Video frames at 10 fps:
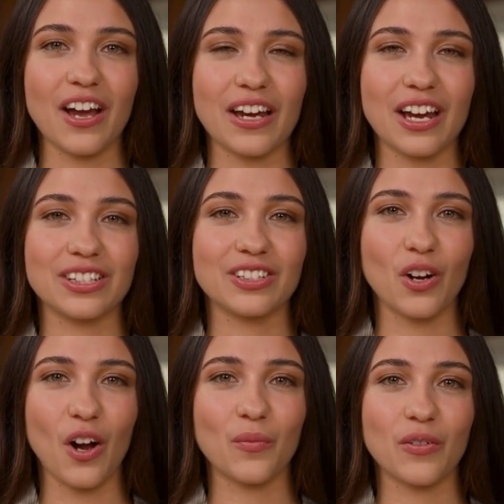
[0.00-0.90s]
Let us
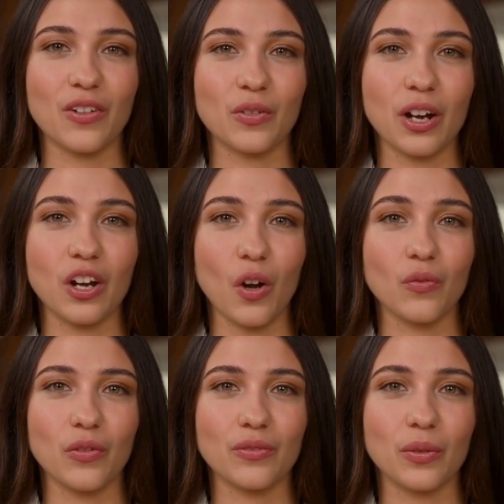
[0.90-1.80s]
start with a quick
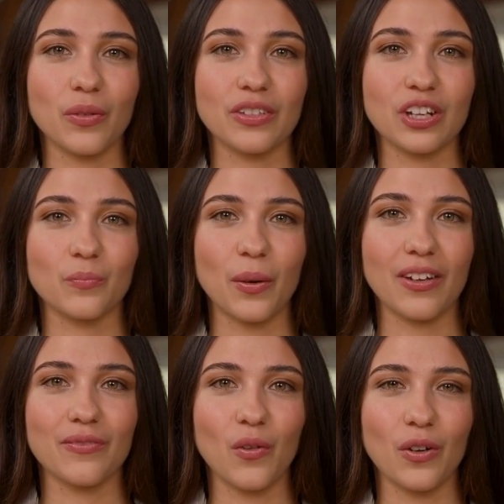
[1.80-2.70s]
overview of each
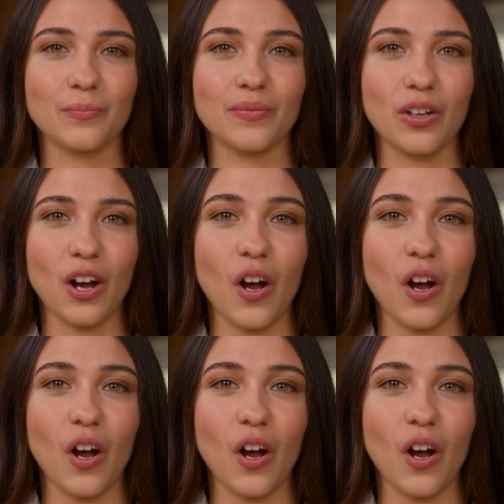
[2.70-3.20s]
platform.